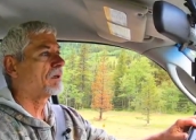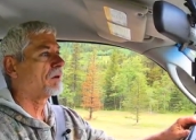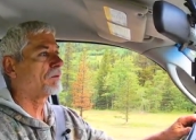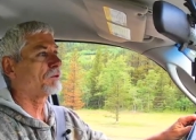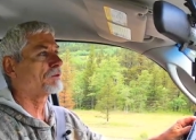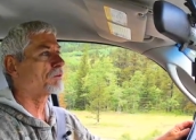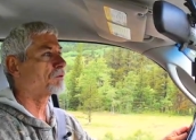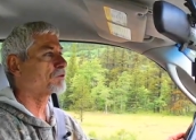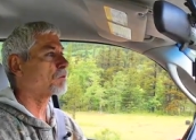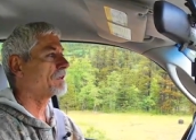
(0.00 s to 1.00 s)
Although there
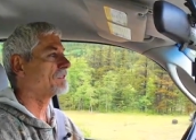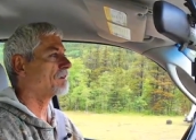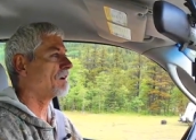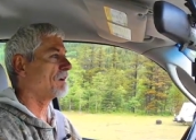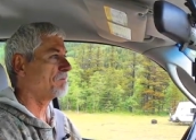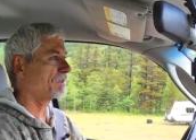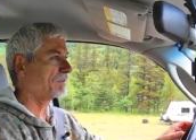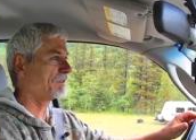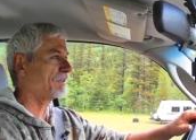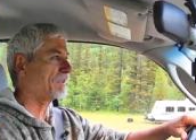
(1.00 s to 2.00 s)
was one time
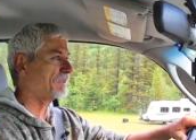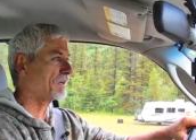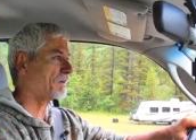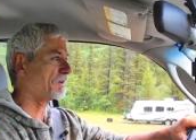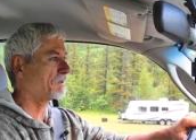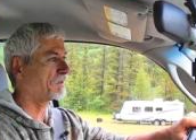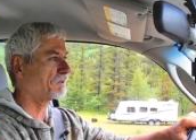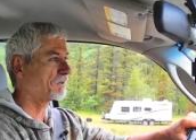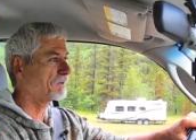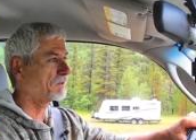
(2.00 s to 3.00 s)
that the
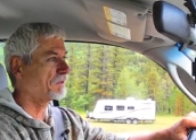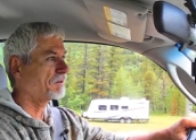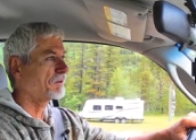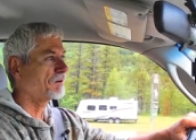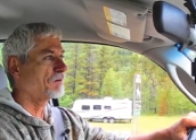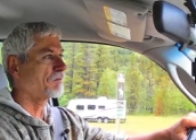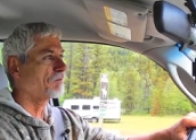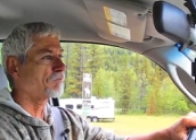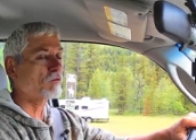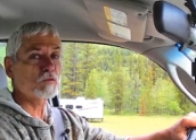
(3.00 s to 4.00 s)

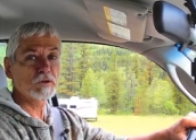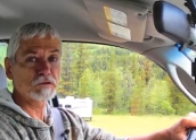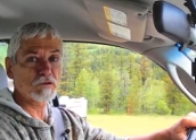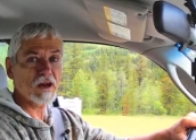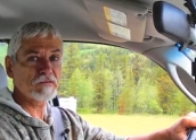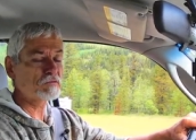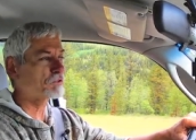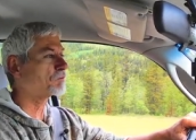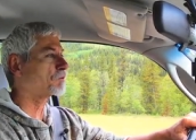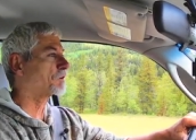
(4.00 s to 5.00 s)
uh, four-wheel drive
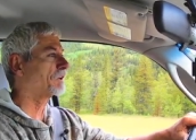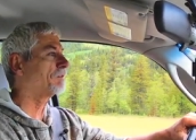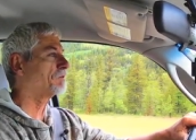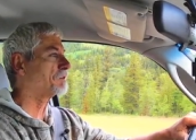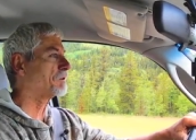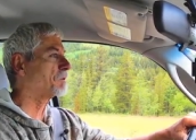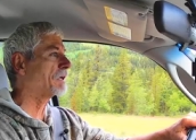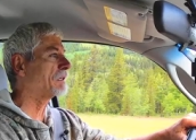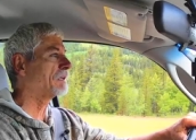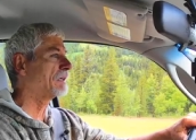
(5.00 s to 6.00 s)
wasn't working very
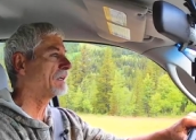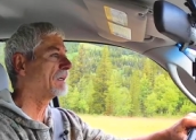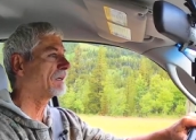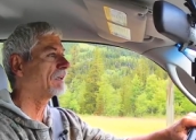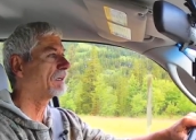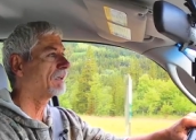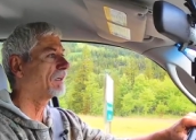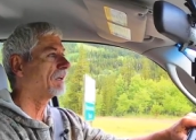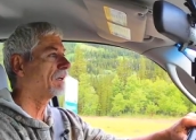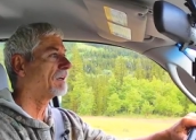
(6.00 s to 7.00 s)
well,
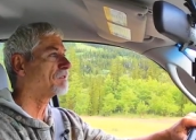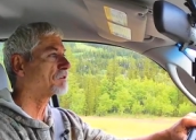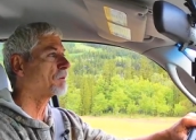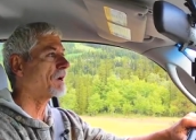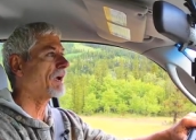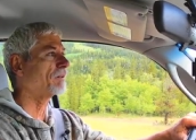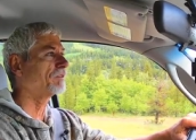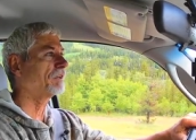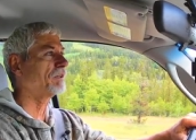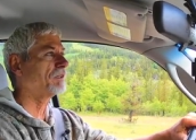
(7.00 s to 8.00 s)
and so I
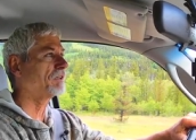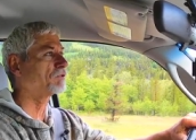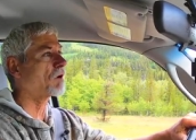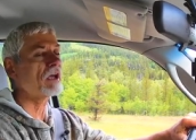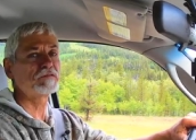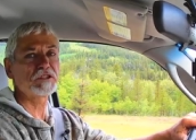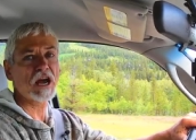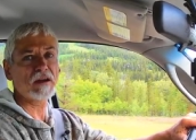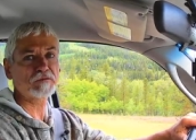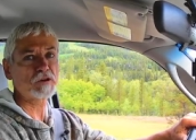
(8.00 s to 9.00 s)
had the drive
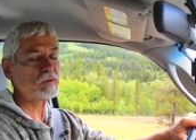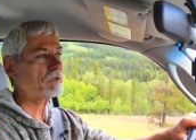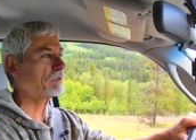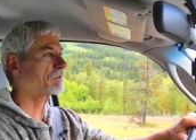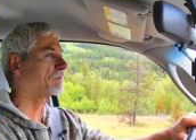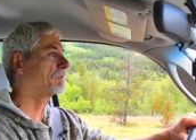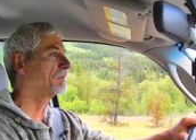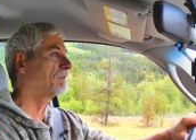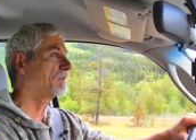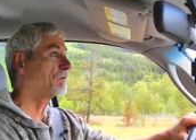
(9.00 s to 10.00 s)
shaft rebuilt,
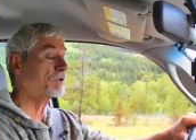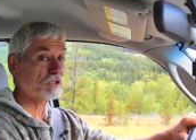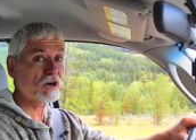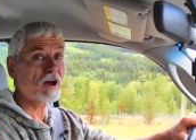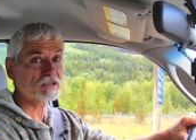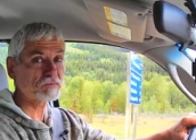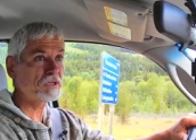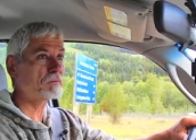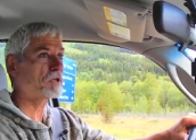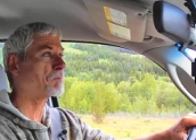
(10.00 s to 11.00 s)
which cost
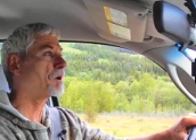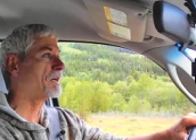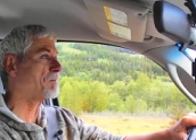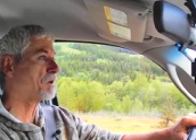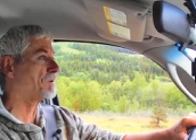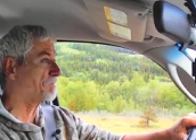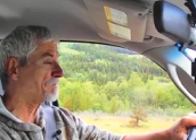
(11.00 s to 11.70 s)
me a bit of money, but